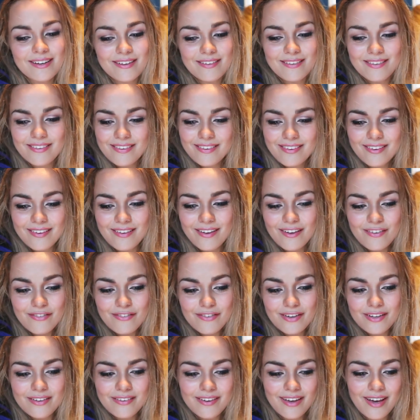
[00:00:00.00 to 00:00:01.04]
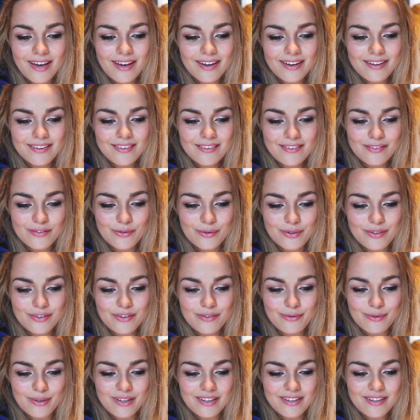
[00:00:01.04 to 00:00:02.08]
It's a fun tag. It's short,
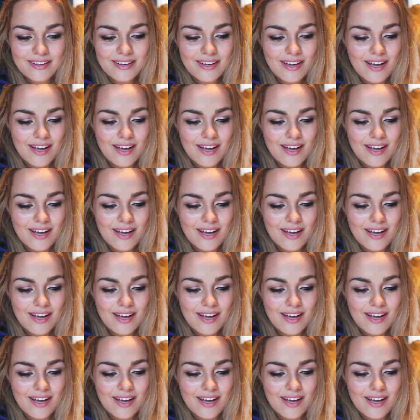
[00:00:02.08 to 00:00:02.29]
sweet,